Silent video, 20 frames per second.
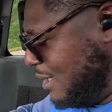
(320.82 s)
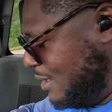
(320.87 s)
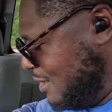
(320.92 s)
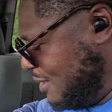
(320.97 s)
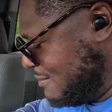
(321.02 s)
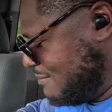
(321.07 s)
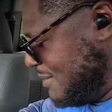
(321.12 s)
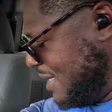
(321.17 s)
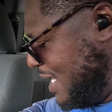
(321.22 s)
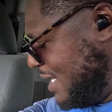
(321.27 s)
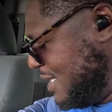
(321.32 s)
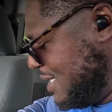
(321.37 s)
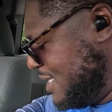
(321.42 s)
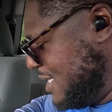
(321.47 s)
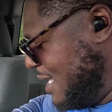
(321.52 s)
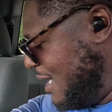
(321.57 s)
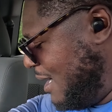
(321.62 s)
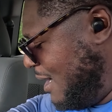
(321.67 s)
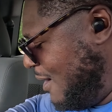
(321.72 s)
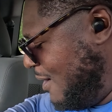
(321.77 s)
look better than
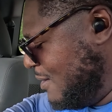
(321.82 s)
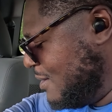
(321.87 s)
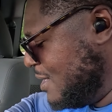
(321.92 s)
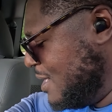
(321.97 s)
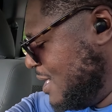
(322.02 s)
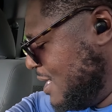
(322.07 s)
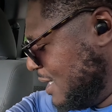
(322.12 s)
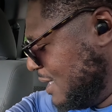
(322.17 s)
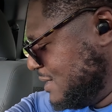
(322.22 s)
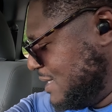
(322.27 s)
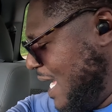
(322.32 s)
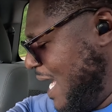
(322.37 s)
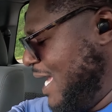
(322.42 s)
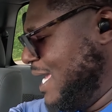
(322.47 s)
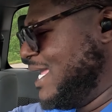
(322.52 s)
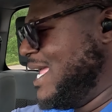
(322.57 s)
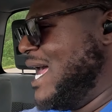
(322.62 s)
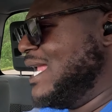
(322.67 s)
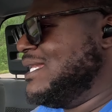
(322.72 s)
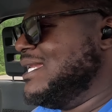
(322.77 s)
y'all. Because I
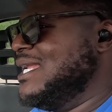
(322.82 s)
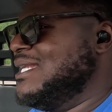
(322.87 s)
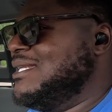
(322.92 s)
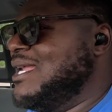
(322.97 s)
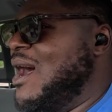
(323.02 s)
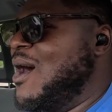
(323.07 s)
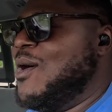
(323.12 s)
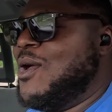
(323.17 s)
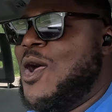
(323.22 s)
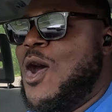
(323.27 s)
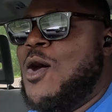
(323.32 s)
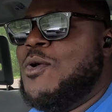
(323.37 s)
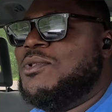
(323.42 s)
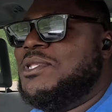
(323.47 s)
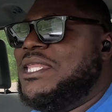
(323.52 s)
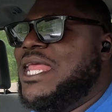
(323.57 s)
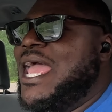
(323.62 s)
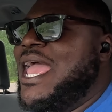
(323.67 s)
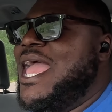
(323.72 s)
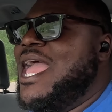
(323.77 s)
ain't got that
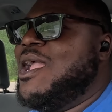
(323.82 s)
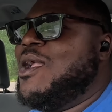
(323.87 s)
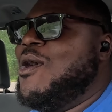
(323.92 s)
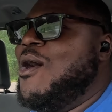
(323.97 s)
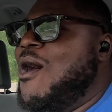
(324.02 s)
doggone dead